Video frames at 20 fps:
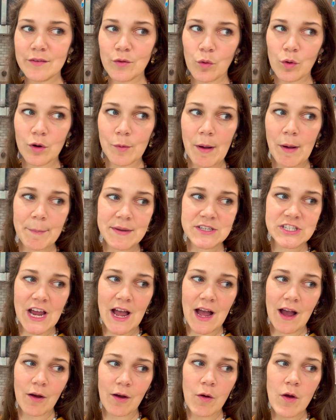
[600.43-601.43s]
or puppy
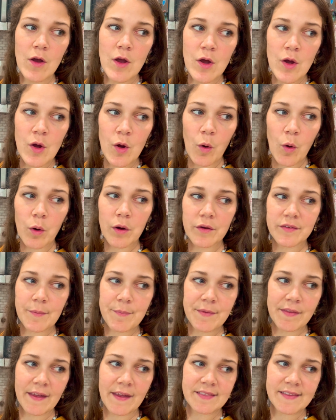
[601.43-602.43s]
chow or
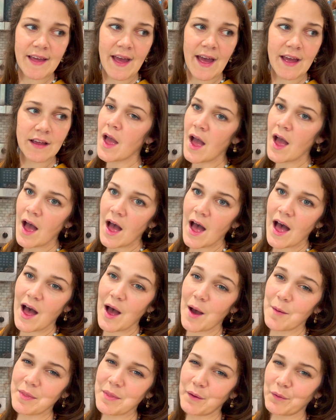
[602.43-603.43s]
something like that.
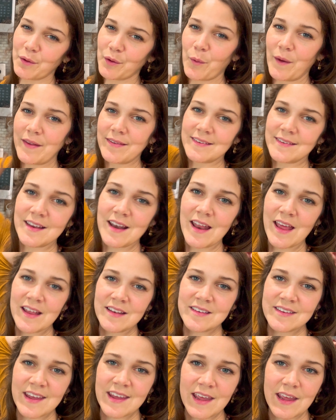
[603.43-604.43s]
They requested
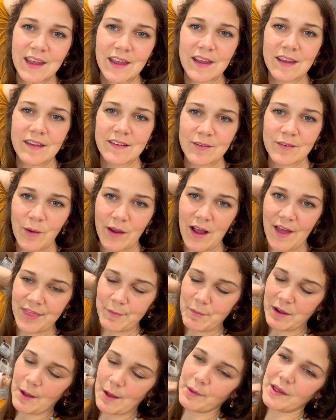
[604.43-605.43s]
tea, so I got
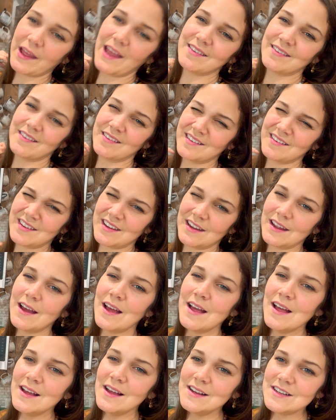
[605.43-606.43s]
them a couple cases of tea
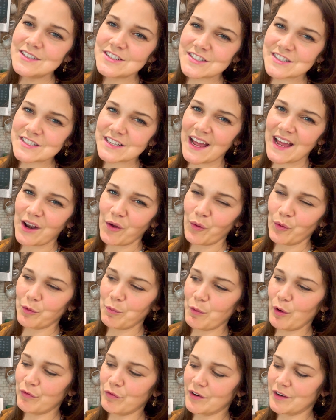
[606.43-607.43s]
just to kind of hold
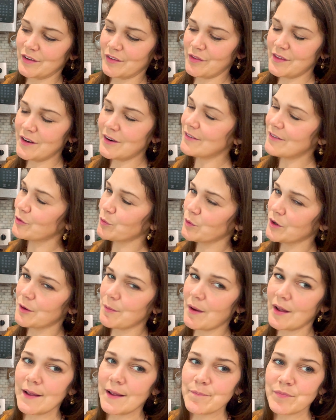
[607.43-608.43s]
them over and so they don't have to worry
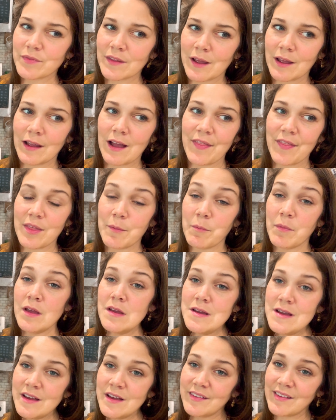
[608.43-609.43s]
about it. And I got them
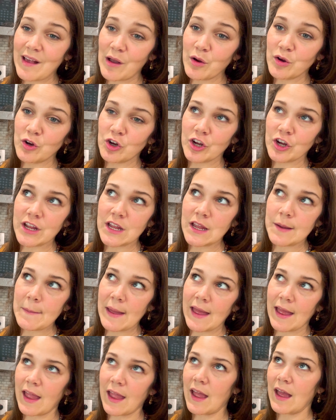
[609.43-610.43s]
sour cream
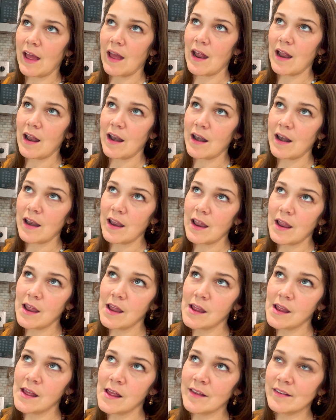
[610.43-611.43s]
and
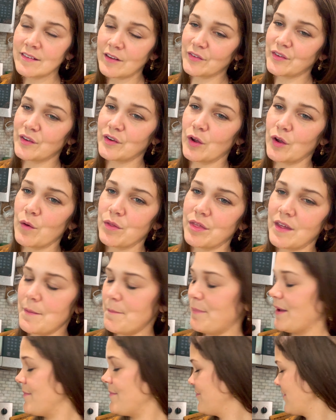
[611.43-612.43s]
salsa to go with it.
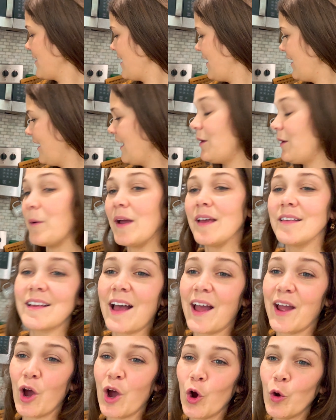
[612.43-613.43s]
But anyways,
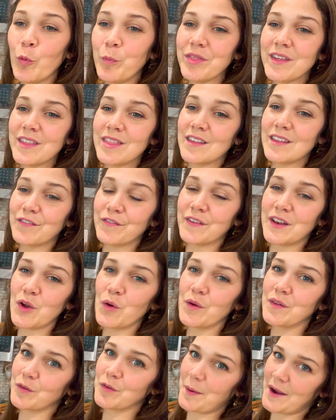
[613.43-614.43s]
I hope that this video
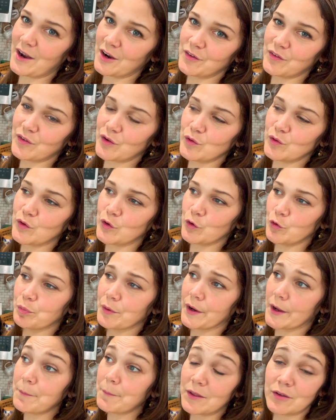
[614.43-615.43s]
inspires you to
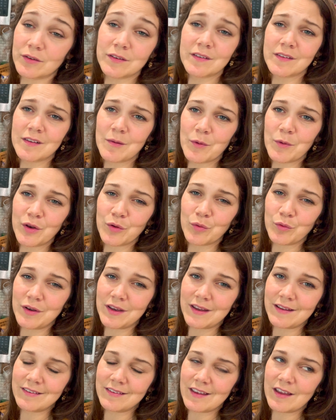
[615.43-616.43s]
bring a meal to someone who
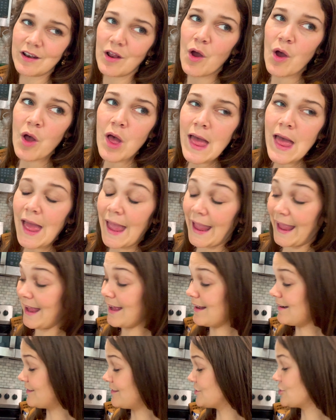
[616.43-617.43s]
needs it
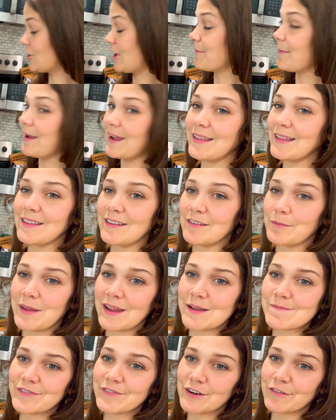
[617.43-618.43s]
and to try making these. Make
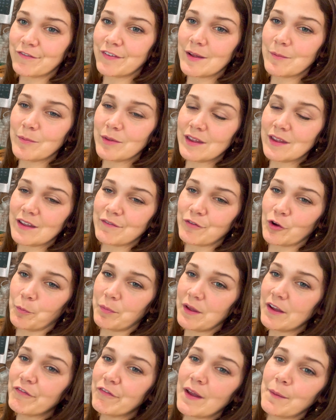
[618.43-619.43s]
them for a family, if you're a
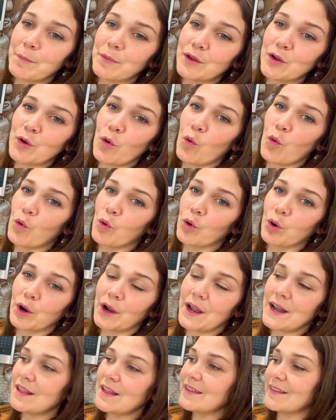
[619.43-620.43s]
big family or
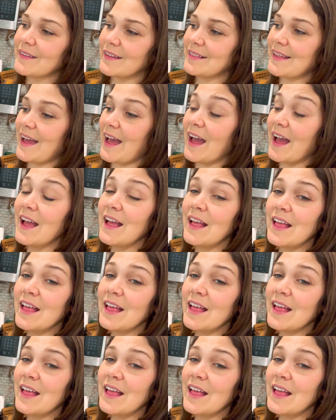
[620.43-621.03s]
anything like that.